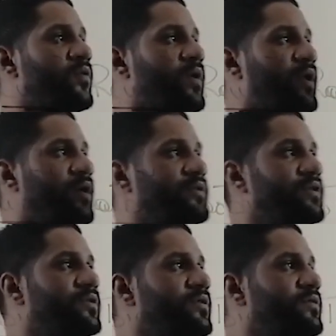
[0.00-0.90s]

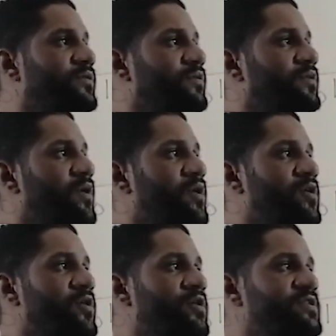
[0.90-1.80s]
100.
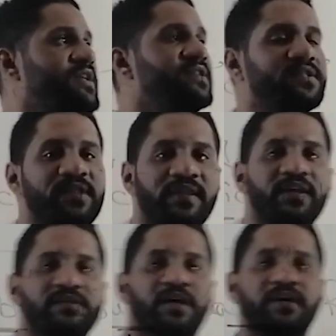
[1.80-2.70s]
Since that
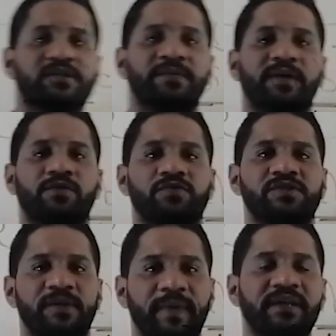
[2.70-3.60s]
he is asking me to
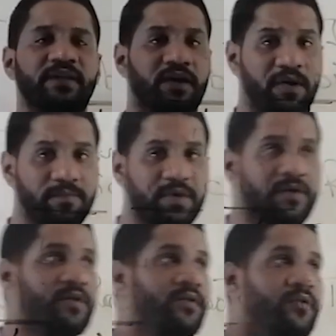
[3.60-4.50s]
estimate a number,